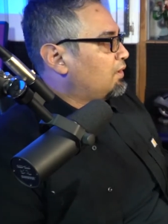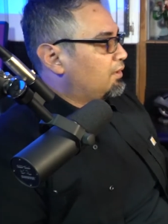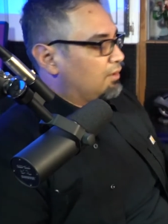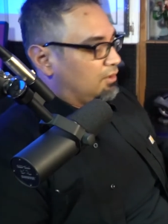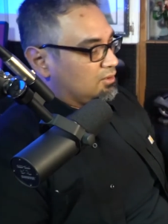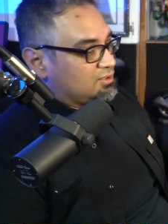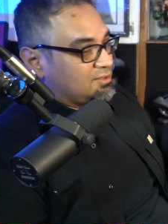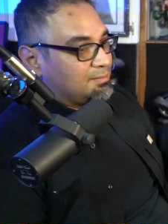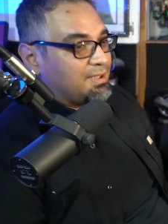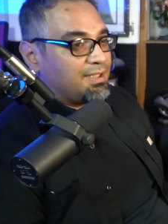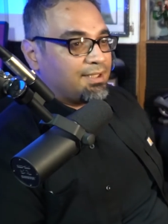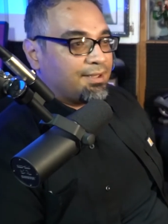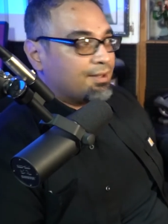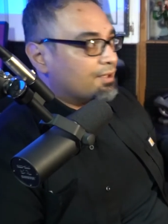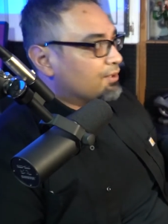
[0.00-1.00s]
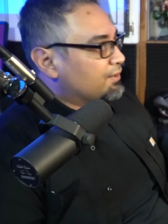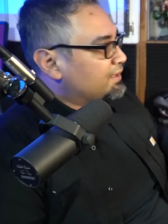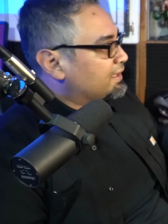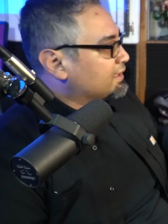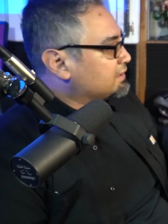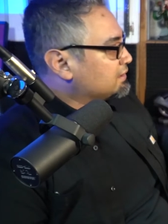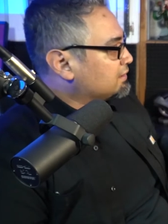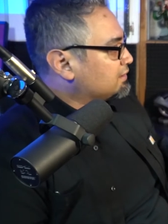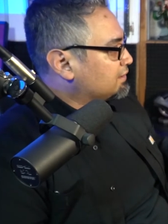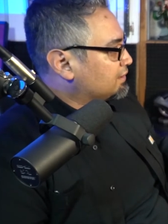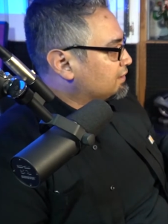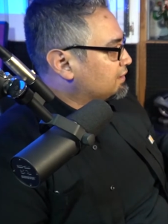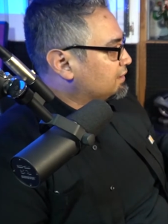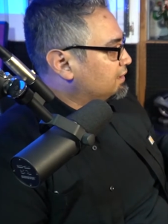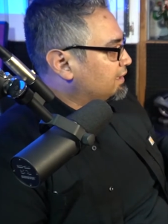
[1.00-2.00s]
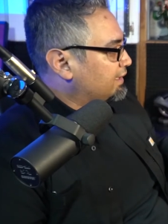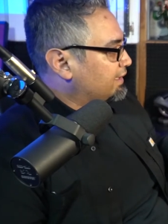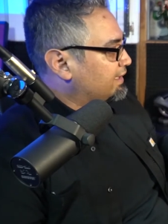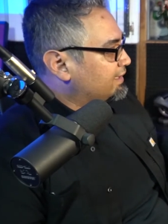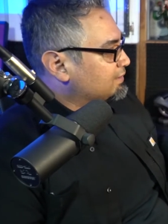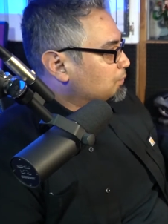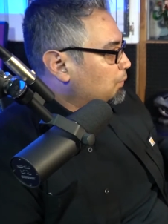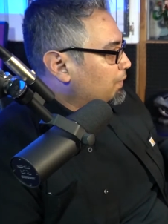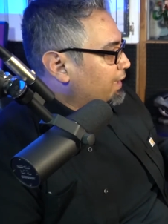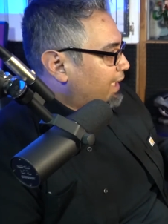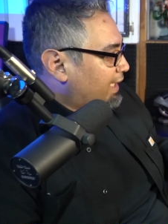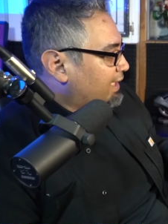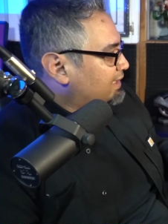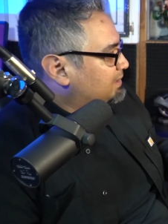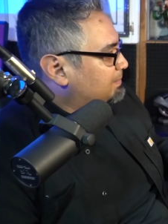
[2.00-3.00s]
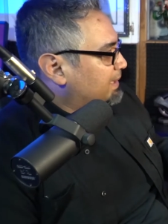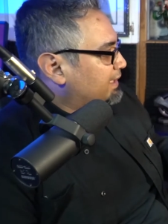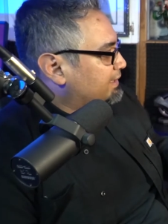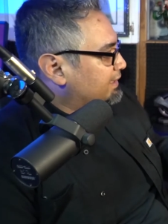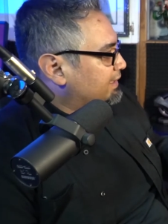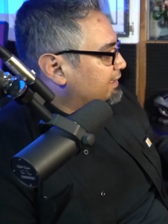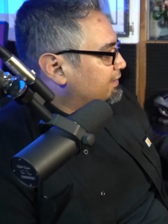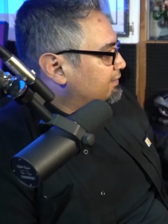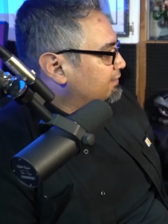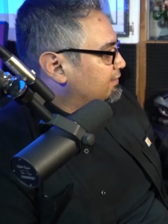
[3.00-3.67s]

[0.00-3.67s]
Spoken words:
Ultimately, though, it does look good. It is what I expected.